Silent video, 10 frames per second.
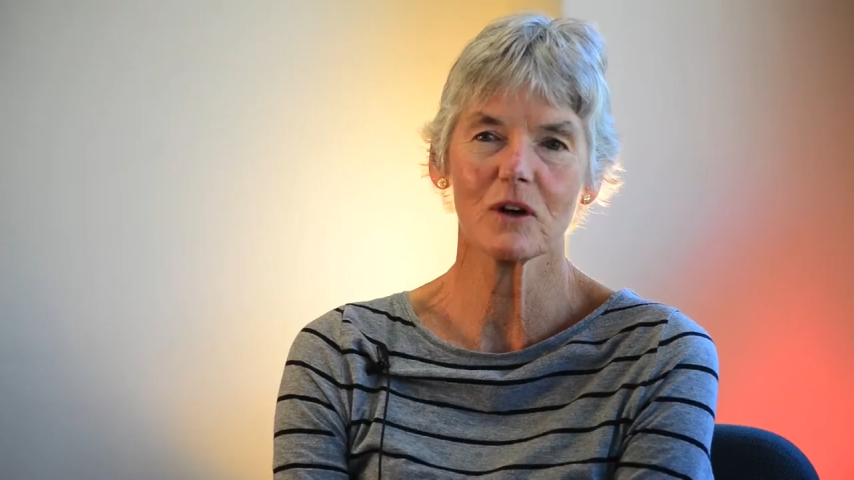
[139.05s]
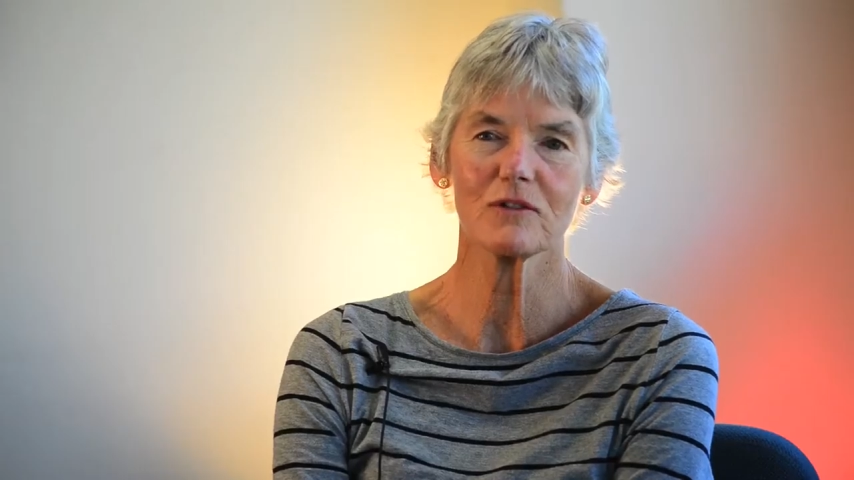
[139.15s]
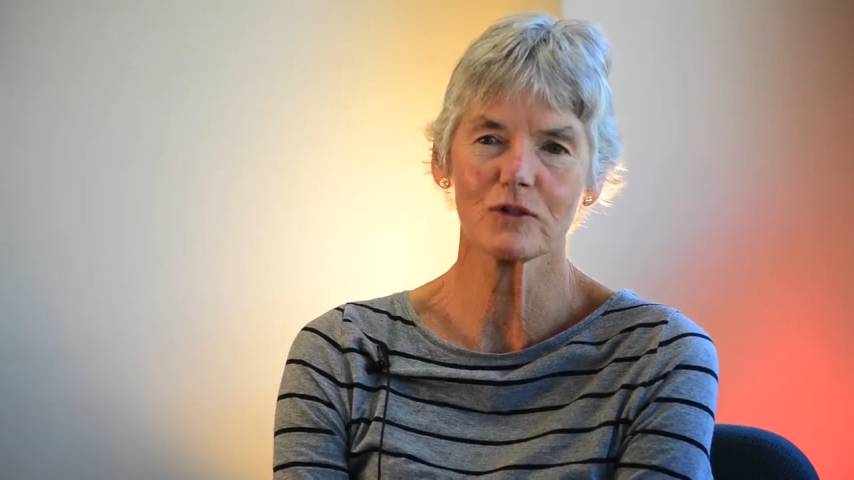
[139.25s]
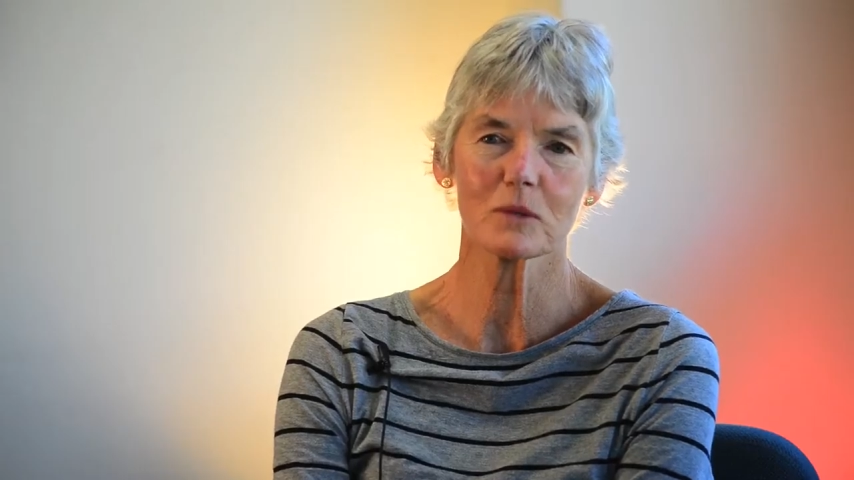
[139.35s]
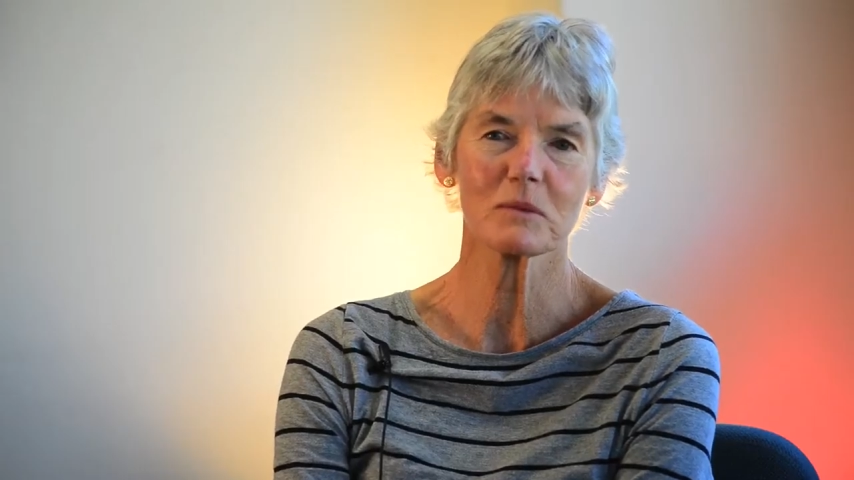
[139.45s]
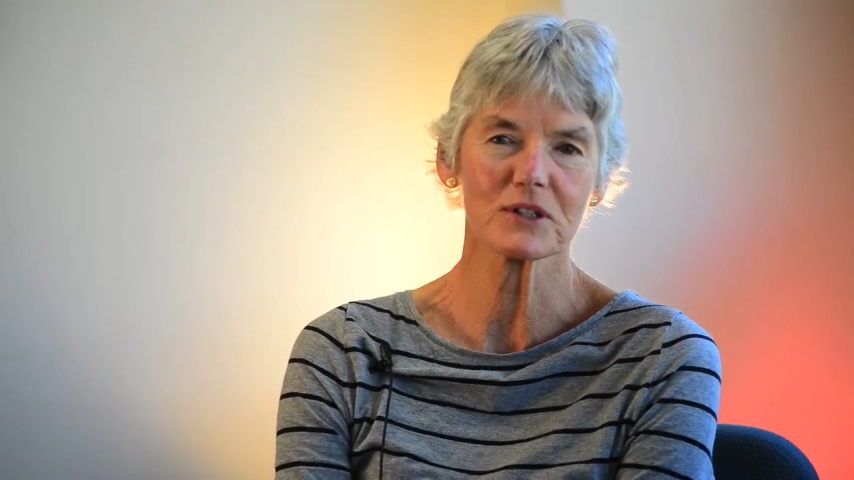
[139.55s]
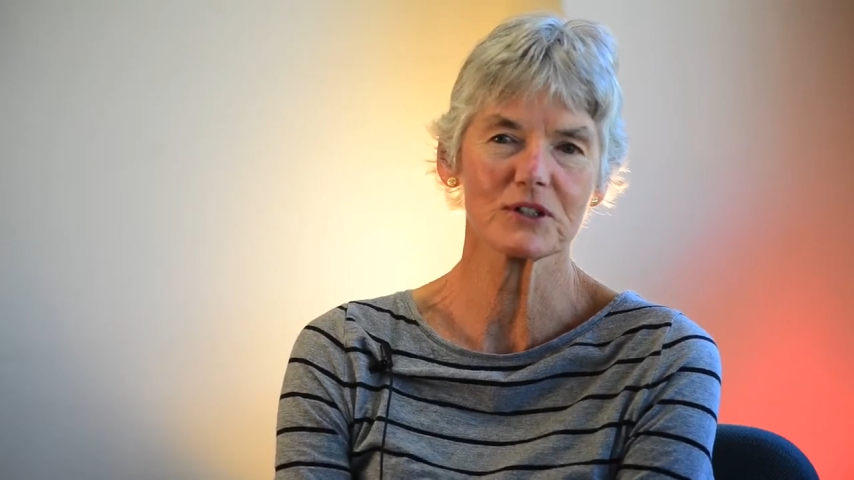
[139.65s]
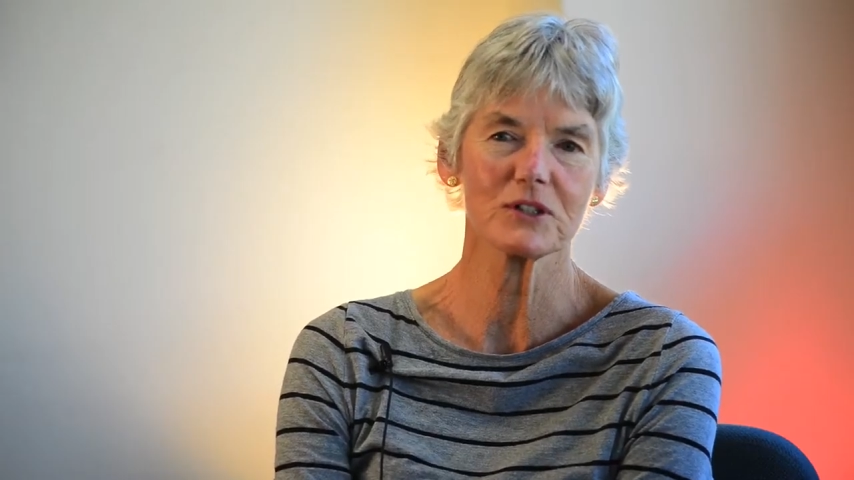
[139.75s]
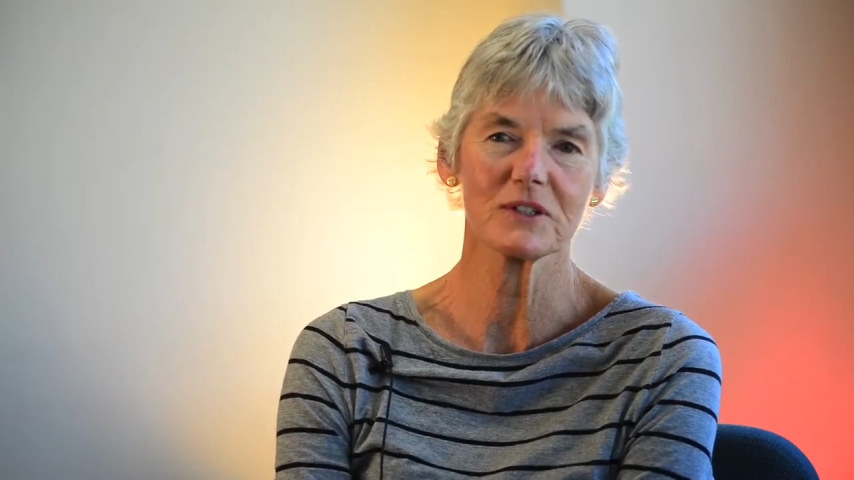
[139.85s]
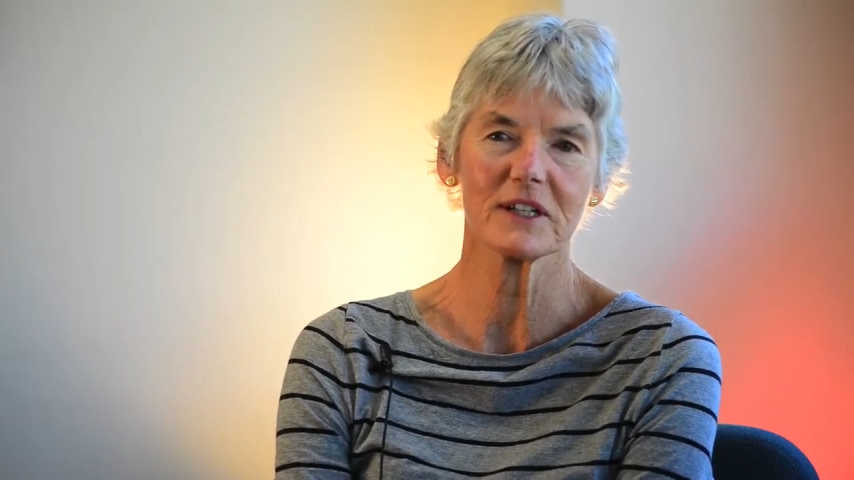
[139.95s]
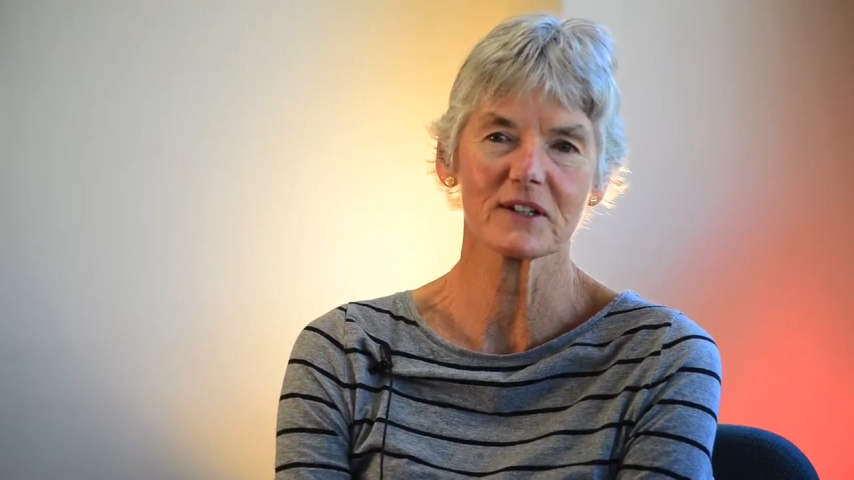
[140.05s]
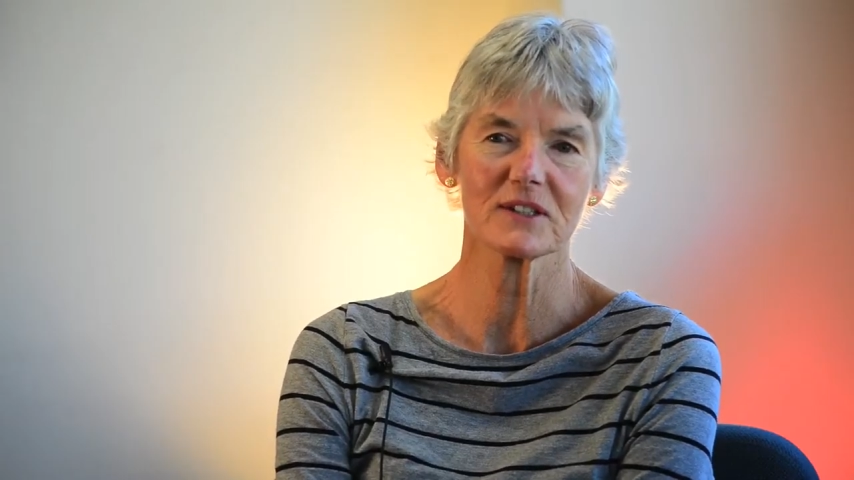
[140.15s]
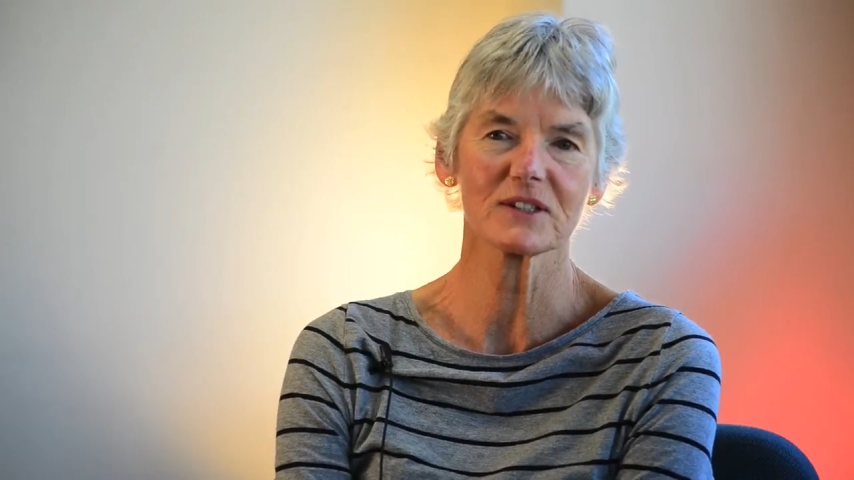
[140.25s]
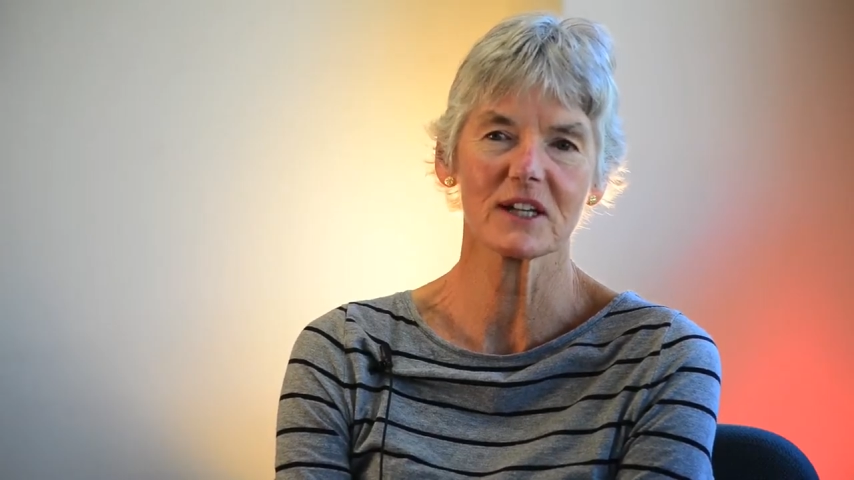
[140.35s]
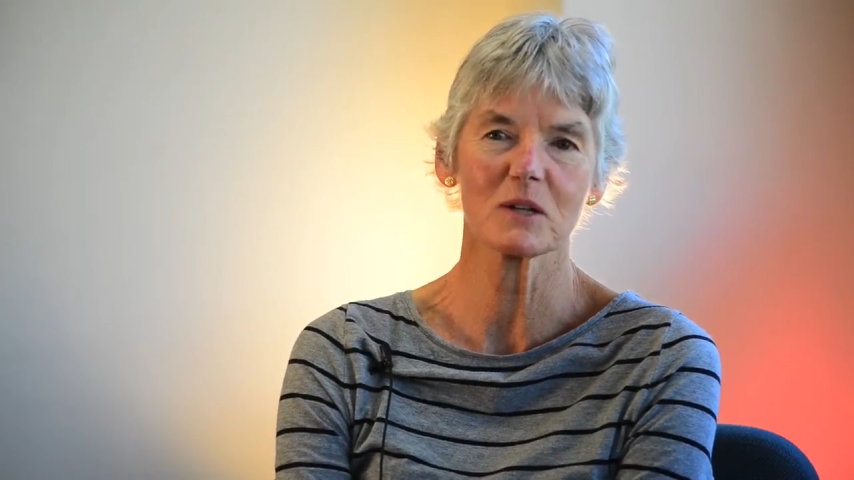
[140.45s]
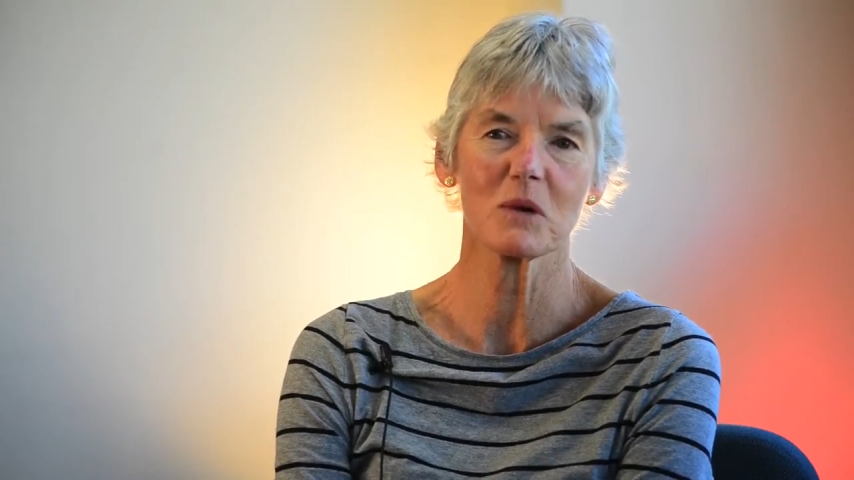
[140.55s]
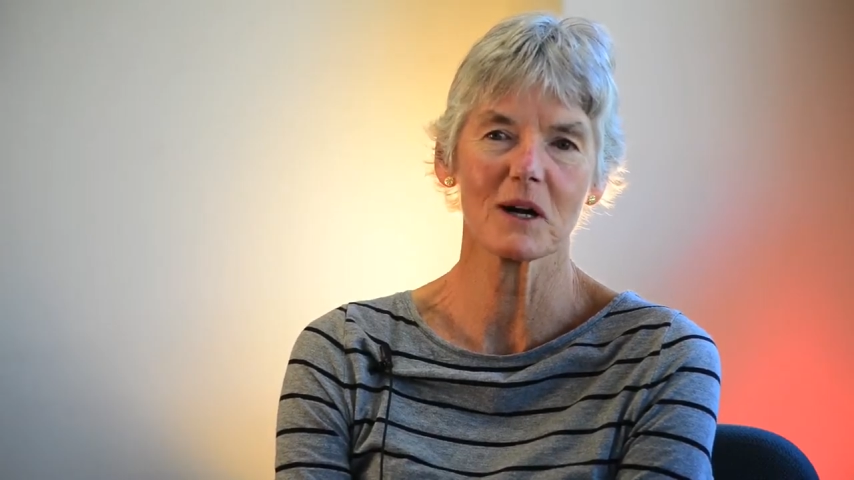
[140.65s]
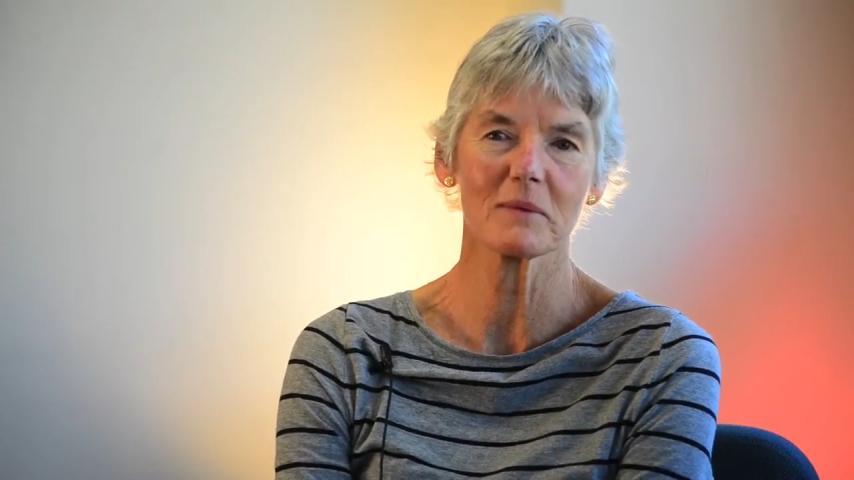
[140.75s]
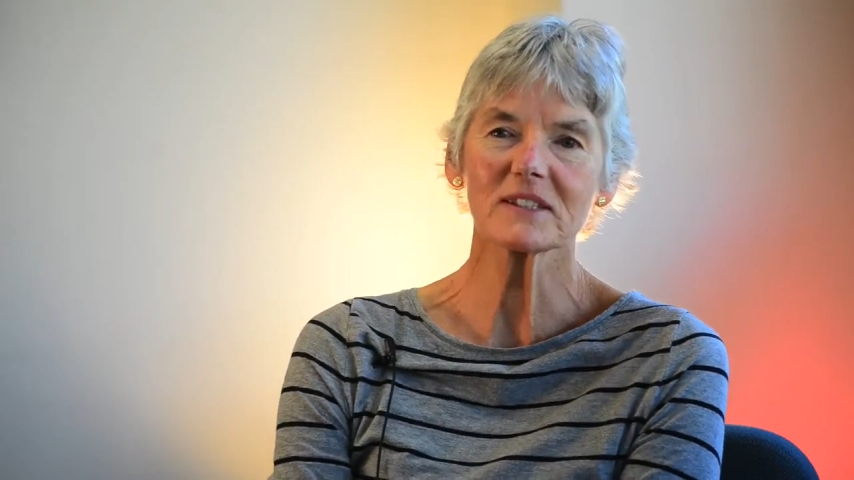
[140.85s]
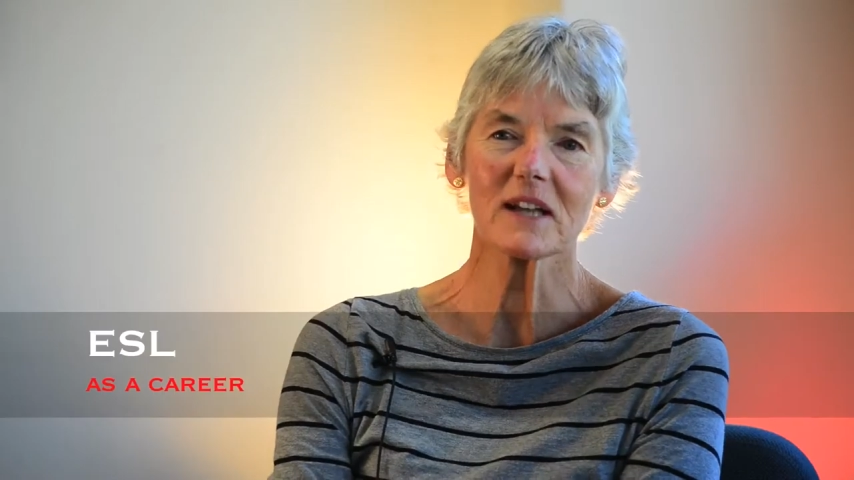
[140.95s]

a former student here in Santa Barbara.